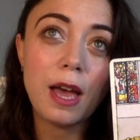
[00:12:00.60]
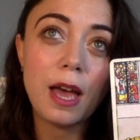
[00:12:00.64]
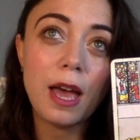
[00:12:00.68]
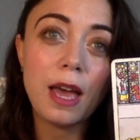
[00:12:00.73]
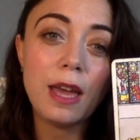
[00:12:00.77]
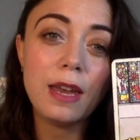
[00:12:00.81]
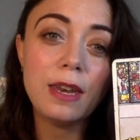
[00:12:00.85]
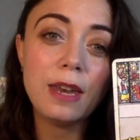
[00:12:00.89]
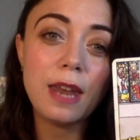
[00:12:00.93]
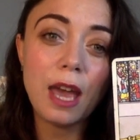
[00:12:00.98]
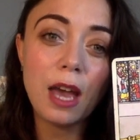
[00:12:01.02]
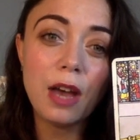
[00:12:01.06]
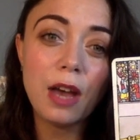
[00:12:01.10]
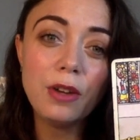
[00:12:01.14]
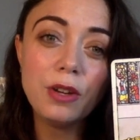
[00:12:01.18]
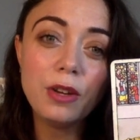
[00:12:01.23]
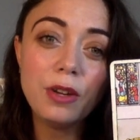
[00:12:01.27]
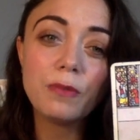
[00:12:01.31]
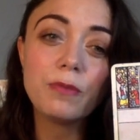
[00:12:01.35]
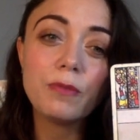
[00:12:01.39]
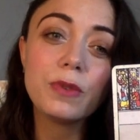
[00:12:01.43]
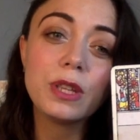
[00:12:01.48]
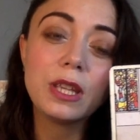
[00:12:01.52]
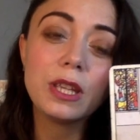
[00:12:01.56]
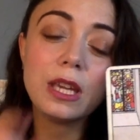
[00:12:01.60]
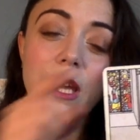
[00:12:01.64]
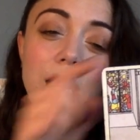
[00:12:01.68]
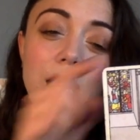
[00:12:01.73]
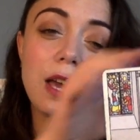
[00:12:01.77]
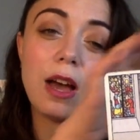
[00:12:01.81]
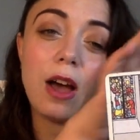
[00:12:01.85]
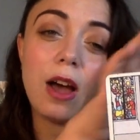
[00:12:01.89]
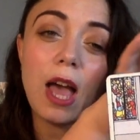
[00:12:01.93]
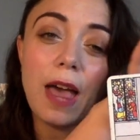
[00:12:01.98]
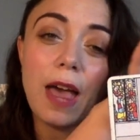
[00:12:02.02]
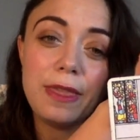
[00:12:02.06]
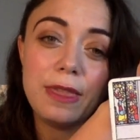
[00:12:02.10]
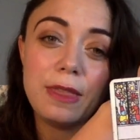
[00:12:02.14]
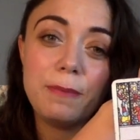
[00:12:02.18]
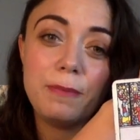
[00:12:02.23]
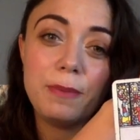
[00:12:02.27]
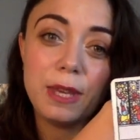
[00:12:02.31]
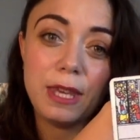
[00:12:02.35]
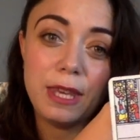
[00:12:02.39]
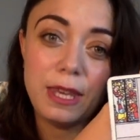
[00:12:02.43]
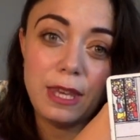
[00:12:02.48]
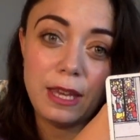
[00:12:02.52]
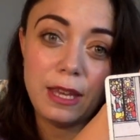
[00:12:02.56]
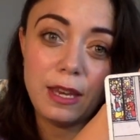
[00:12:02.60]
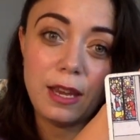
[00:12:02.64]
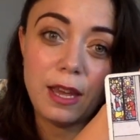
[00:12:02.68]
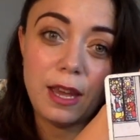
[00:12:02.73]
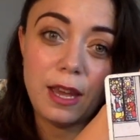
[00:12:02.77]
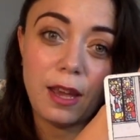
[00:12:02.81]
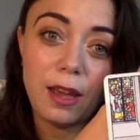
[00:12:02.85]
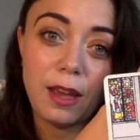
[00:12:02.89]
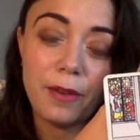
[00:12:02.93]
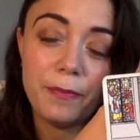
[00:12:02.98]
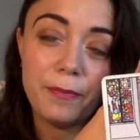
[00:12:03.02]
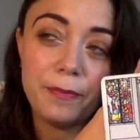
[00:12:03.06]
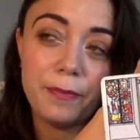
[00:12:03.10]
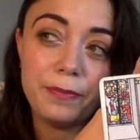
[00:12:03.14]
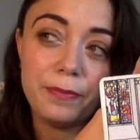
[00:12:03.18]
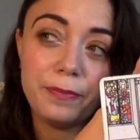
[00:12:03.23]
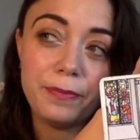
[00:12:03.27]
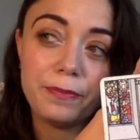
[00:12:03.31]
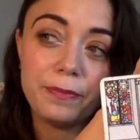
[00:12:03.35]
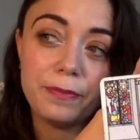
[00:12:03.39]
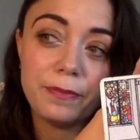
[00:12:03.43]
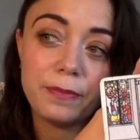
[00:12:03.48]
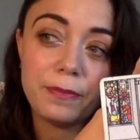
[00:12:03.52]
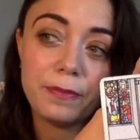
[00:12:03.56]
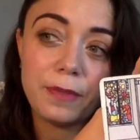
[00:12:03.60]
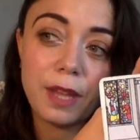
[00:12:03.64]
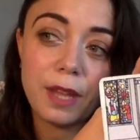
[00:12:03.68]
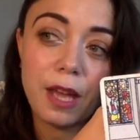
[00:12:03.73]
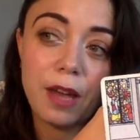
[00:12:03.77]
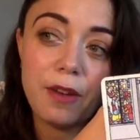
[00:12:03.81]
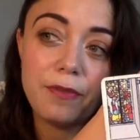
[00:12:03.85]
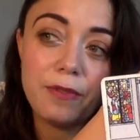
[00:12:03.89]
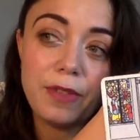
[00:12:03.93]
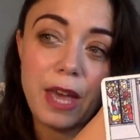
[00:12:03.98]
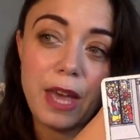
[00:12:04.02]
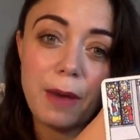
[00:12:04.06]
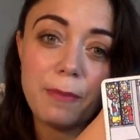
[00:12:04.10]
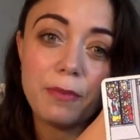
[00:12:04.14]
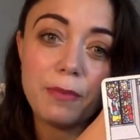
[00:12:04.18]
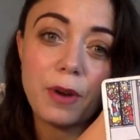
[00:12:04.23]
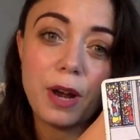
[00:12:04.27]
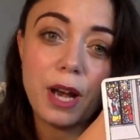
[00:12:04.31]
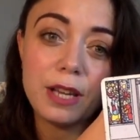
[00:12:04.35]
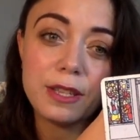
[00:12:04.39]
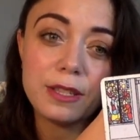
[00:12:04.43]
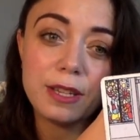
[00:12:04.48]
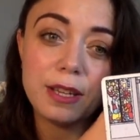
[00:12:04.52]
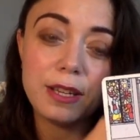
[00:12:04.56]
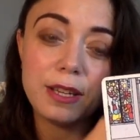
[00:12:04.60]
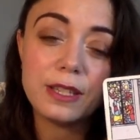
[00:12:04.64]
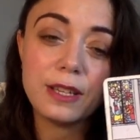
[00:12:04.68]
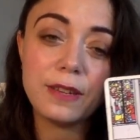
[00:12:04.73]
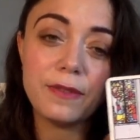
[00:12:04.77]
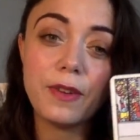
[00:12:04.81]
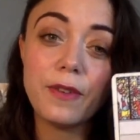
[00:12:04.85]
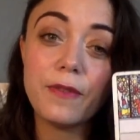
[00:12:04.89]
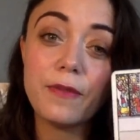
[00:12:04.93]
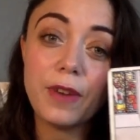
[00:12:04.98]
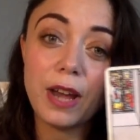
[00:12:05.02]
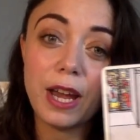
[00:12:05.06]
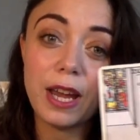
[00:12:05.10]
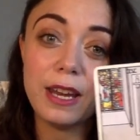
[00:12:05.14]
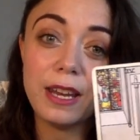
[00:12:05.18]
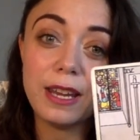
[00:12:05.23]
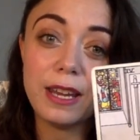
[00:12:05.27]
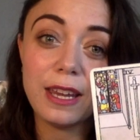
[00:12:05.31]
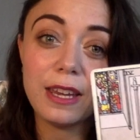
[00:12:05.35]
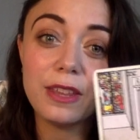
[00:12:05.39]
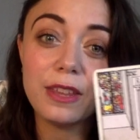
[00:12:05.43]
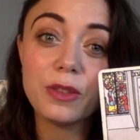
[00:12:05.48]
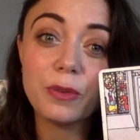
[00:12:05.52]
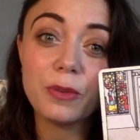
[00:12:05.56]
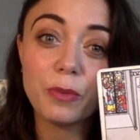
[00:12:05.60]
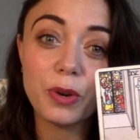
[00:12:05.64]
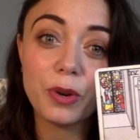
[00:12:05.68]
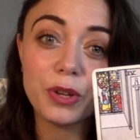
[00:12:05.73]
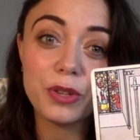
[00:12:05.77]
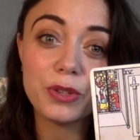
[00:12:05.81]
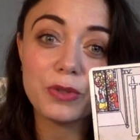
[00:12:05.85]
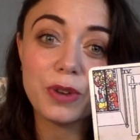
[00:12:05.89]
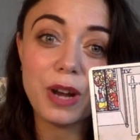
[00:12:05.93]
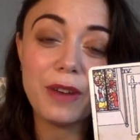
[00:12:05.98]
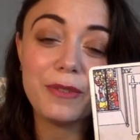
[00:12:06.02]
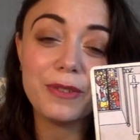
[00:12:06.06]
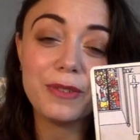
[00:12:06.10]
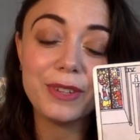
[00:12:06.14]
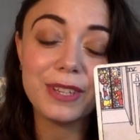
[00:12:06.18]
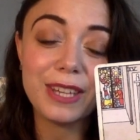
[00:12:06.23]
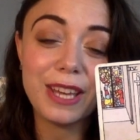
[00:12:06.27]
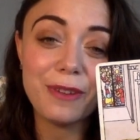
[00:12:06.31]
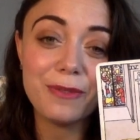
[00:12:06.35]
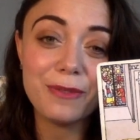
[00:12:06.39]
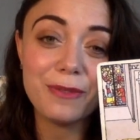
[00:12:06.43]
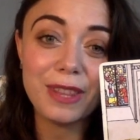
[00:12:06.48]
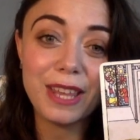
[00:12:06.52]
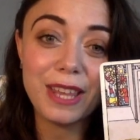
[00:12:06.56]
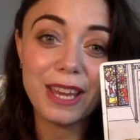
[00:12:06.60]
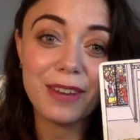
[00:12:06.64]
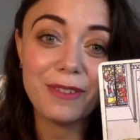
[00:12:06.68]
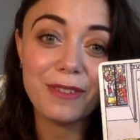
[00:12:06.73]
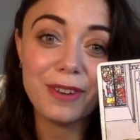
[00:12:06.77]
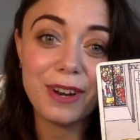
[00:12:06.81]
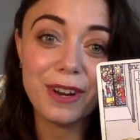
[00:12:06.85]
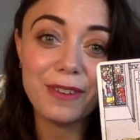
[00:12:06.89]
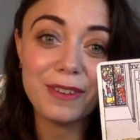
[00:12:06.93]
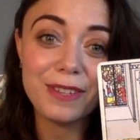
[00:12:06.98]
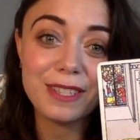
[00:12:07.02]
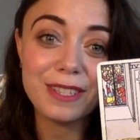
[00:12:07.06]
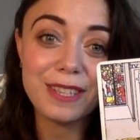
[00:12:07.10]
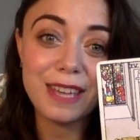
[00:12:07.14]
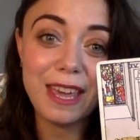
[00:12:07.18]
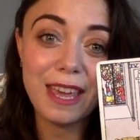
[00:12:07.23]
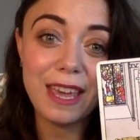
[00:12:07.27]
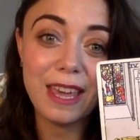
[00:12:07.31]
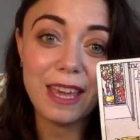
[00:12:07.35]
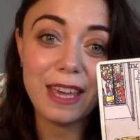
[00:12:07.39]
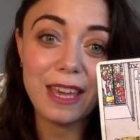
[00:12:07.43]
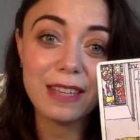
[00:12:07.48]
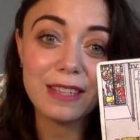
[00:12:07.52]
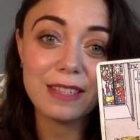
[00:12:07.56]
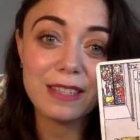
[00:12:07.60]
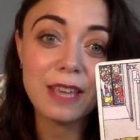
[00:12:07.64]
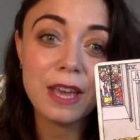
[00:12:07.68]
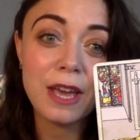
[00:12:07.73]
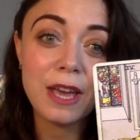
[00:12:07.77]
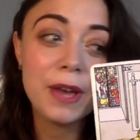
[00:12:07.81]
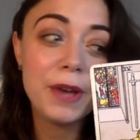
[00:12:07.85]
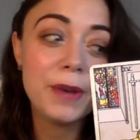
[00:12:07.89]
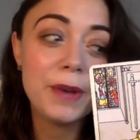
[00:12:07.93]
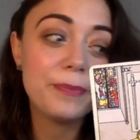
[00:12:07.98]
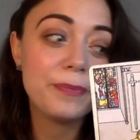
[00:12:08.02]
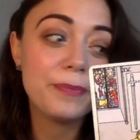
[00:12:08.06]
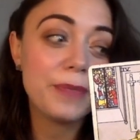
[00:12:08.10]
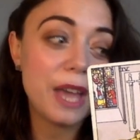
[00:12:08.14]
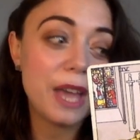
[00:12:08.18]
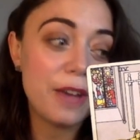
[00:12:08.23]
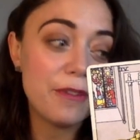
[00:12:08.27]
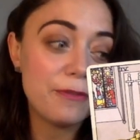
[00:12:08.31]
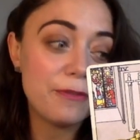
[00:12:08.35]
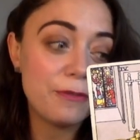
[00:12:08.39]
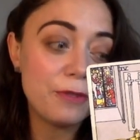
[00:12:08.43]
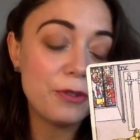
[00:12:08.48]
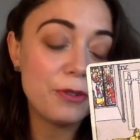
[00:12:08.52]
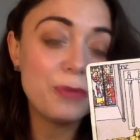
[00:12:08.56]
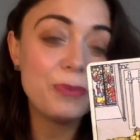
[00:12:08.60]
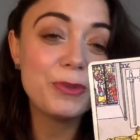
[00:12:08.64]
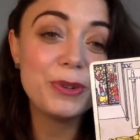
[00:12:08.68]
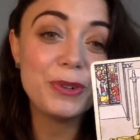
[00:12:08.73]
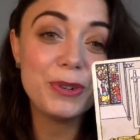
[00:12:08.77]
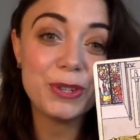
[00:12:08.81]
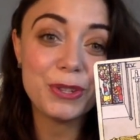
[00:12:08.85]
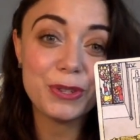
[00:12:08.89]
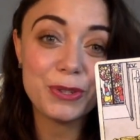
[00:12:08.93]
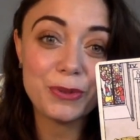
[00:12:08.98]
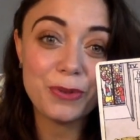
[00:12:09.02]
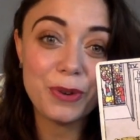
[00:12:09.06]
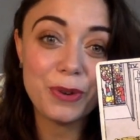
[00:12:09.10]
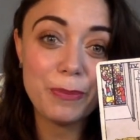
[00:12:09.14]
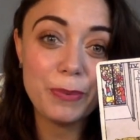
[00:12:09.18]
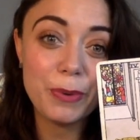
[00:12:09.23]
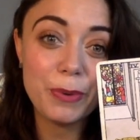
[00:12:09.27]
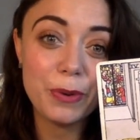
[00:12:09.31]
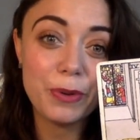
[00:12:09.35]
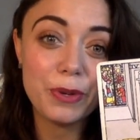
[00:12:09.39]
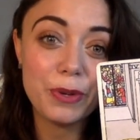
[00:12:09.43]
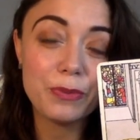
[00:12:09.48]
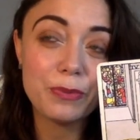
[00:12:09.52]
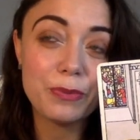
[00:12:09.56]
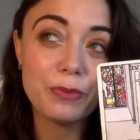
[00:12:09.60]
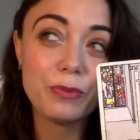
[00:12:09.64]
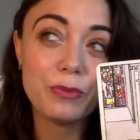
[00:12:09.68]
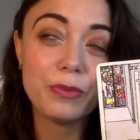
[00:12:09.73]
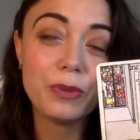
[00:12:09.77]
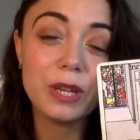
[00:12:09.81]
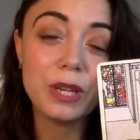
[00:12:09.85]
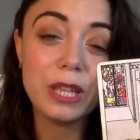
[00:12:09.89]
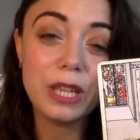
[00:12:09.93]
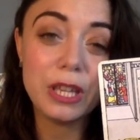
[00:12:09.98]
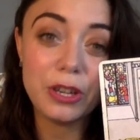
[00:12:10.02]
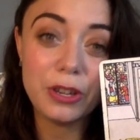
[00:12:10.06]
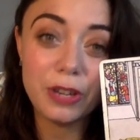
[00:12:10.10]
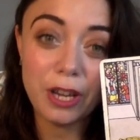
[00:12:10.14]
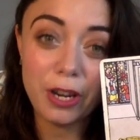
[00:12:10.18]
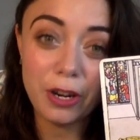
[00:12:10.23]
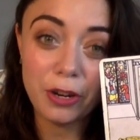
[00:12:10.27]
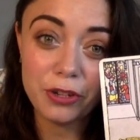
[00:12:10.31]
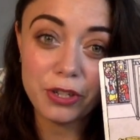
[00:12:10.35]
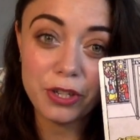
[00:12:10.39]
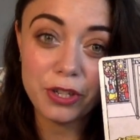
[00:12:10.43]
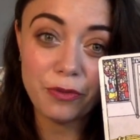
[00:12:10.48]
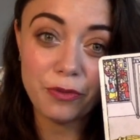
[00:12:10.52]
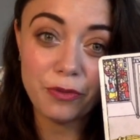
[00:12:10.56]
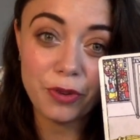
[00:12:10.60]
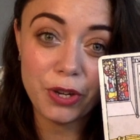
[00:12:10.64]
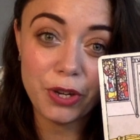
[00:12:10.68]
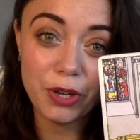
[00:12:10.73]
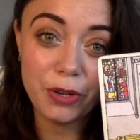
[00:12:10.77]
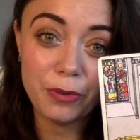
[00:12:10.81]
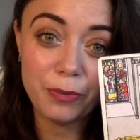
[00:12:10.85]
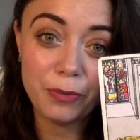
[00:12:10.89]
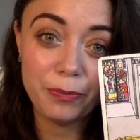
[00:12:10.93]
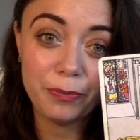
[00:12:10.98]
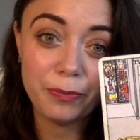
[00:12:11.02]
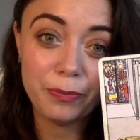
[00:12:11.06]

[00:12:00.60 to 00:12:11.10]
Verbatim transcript: And now you're really at the beginning of that process of inviting in the world travel. Now, like what I was saying, is that full moon in Scorpio is really good energy for you,